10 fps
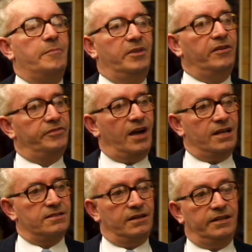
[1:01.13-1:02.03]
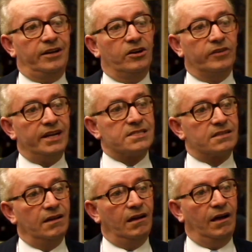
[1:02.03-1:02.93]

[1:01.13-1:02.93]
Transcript: that happened in France and indeed in Greece.